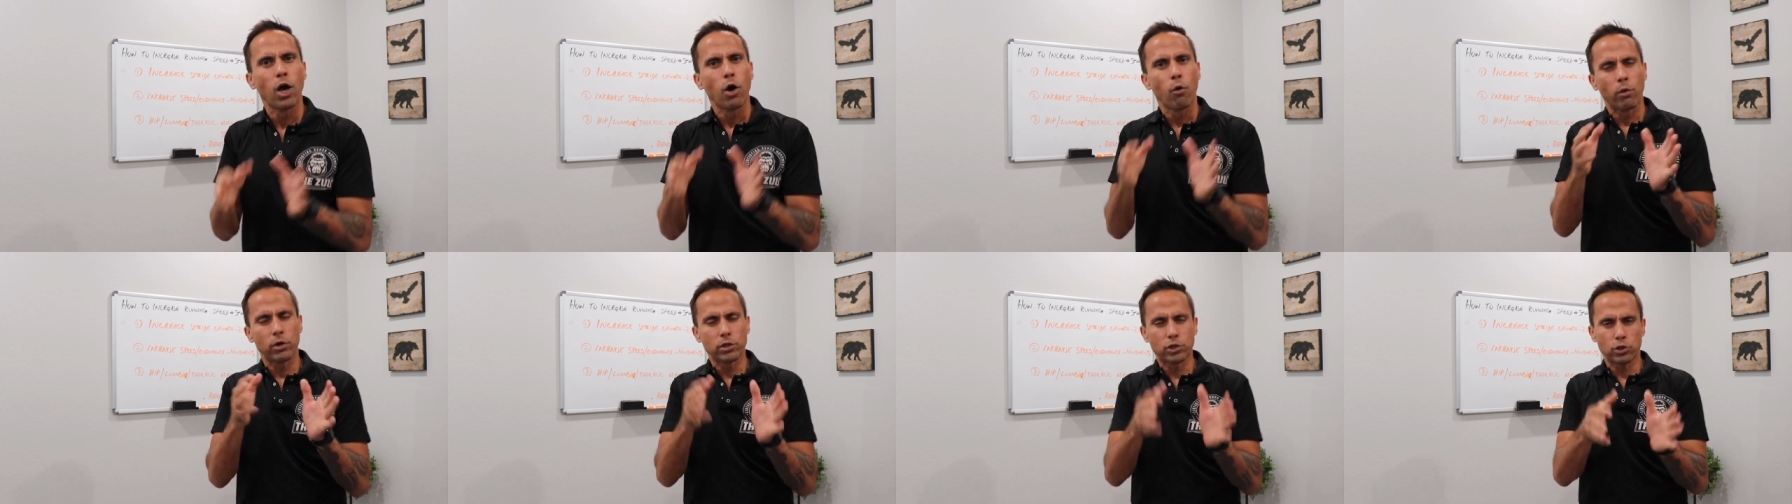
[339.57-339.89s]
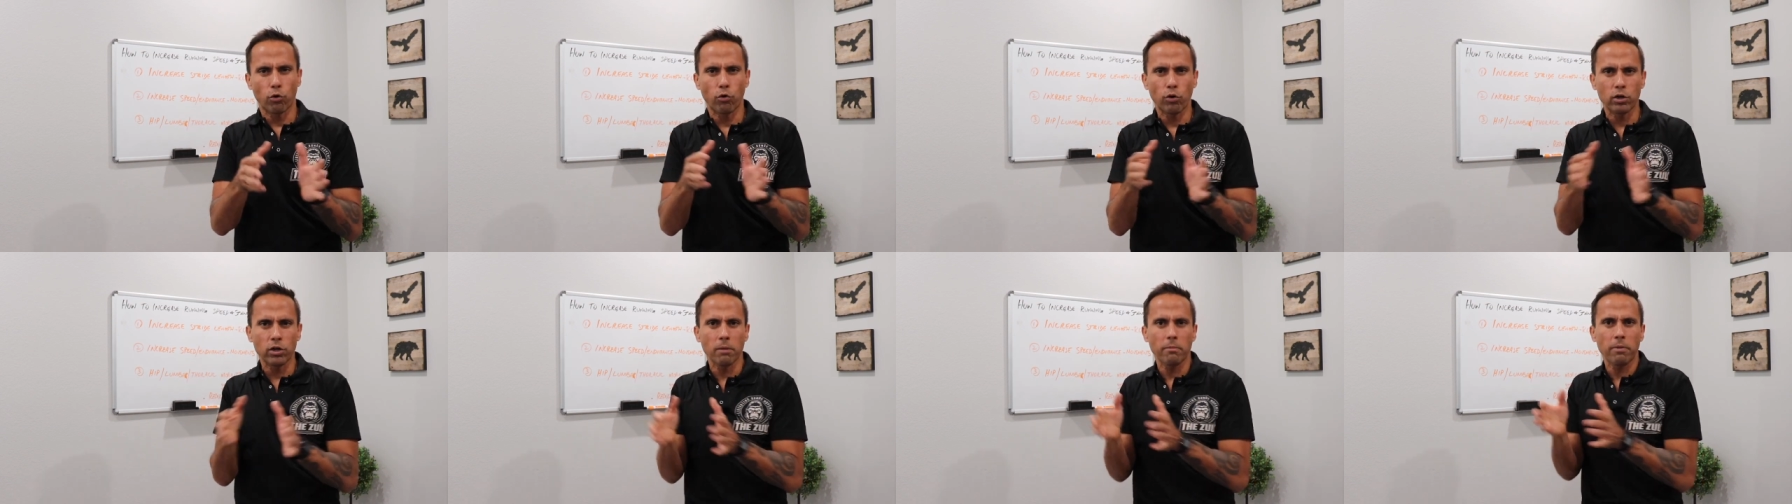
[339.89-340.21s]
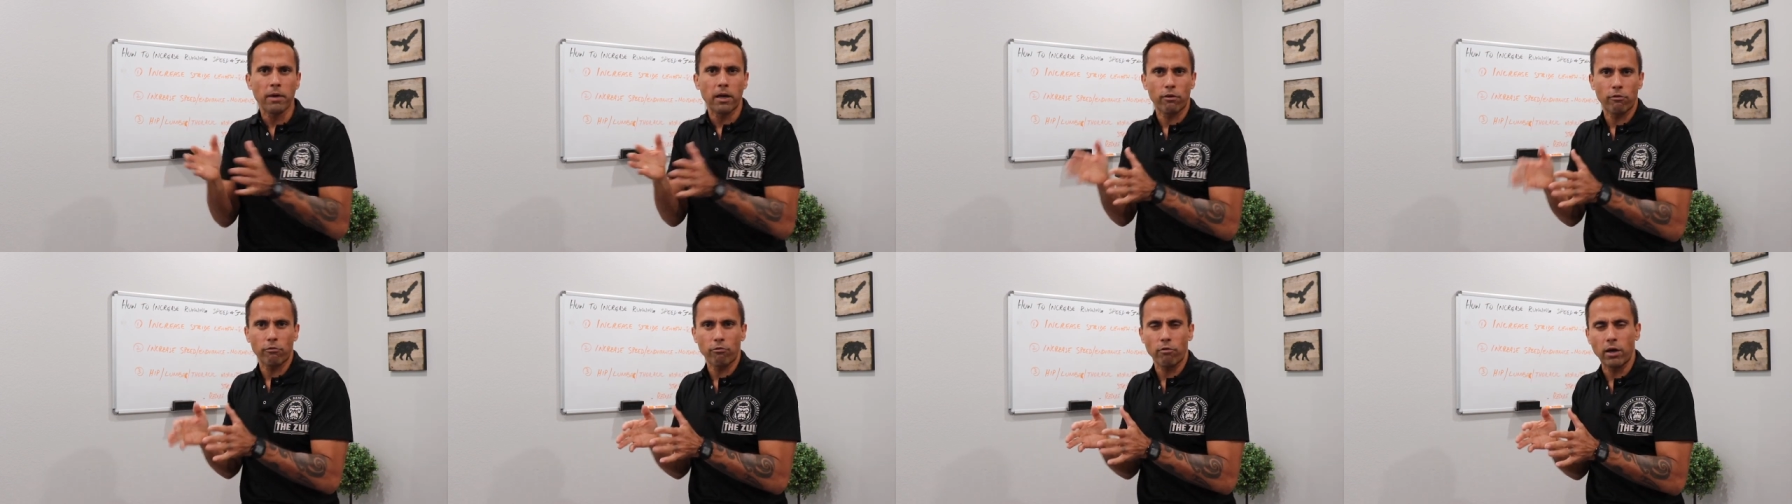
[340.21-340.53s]
We're talking
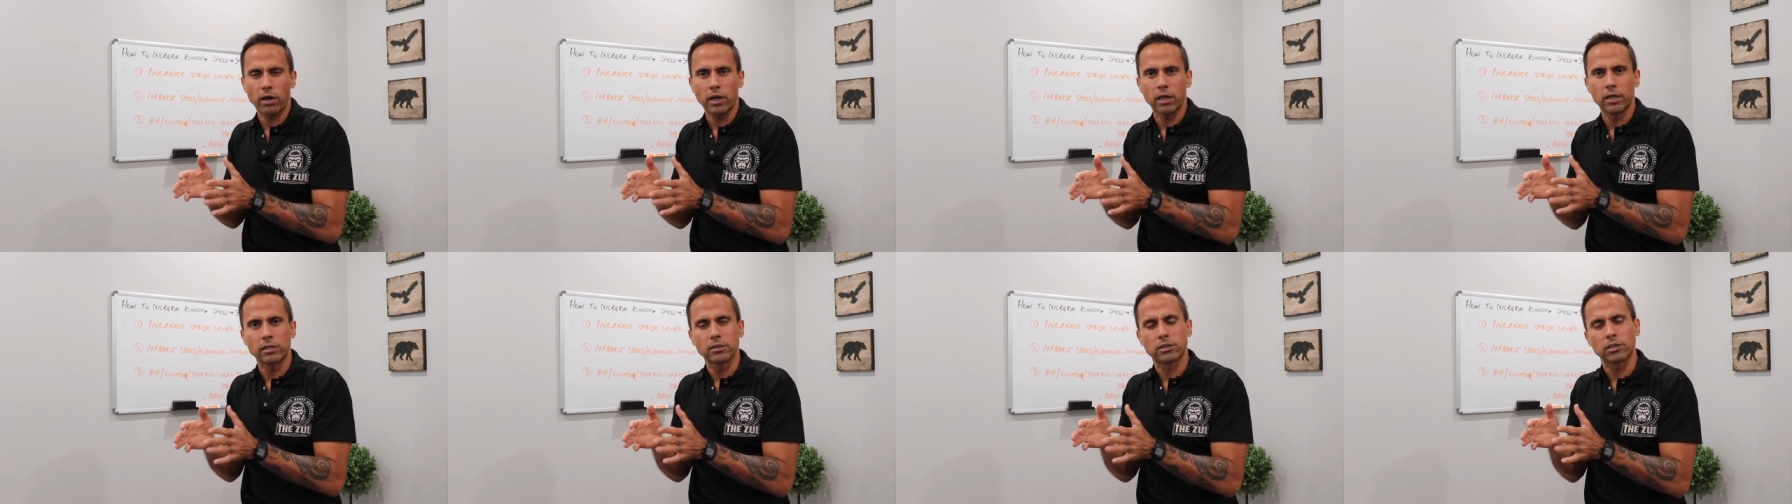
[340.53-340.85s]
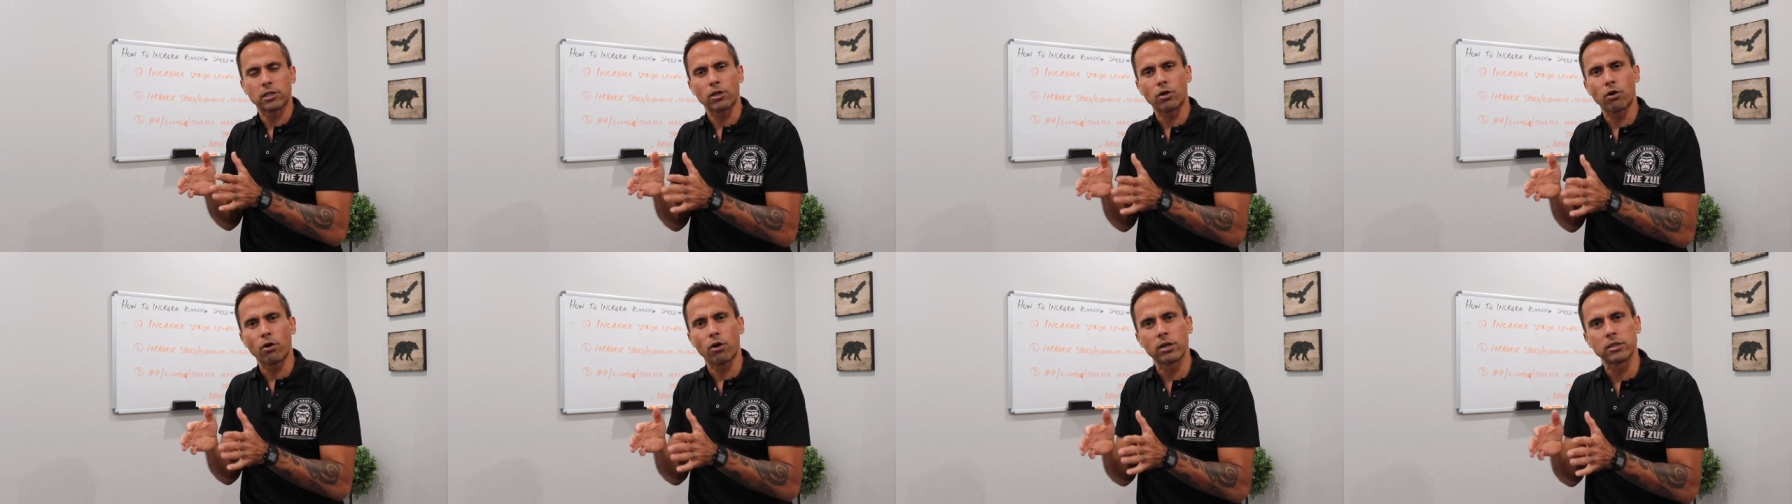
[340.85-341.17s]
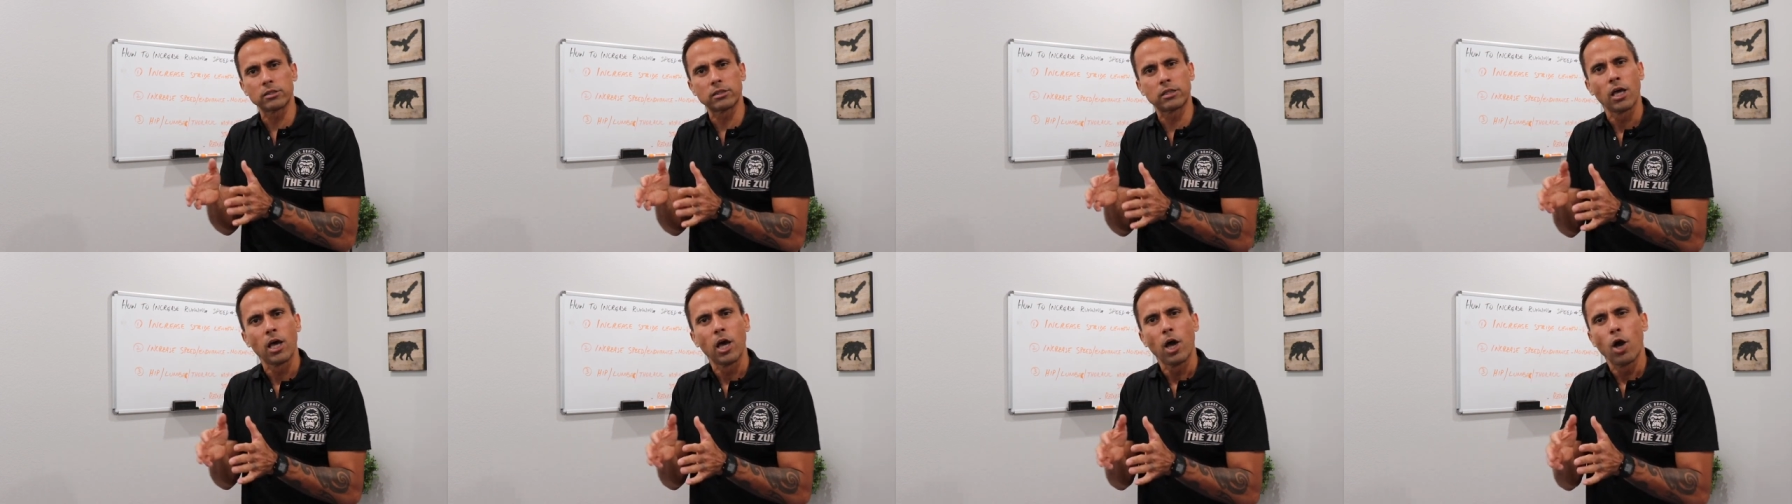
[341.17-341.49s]
about running. So
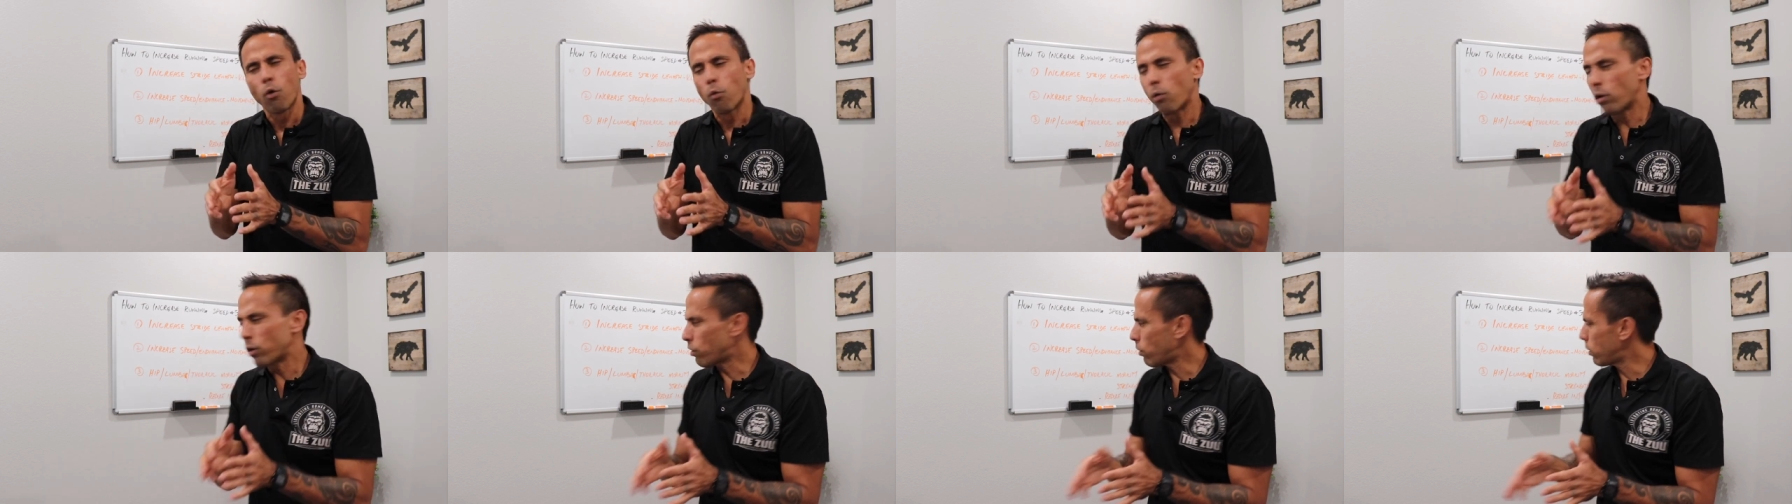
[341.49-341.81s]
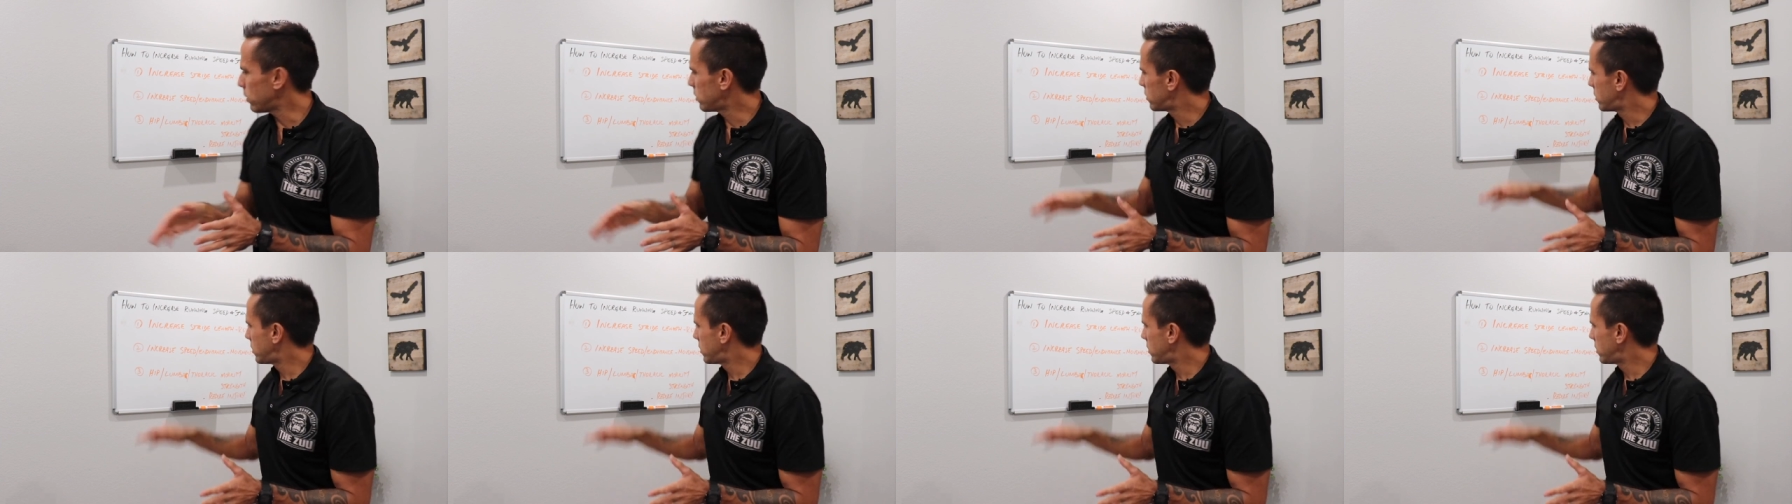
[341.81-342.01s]
guys, when I